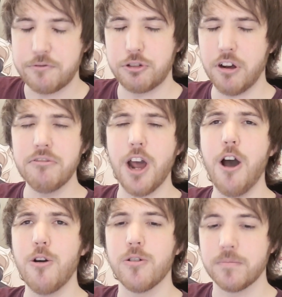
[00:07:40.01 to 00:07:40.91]
If you don't
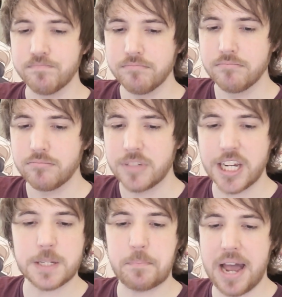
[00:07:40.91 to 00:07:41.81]
know,
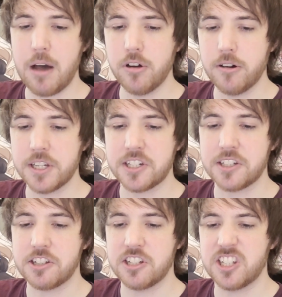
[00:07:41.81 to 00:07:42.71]
his power is
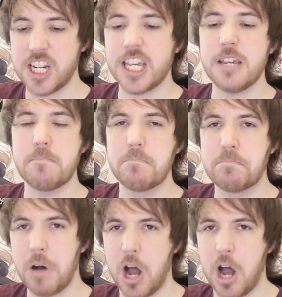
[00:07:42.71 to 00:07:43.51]
his sticky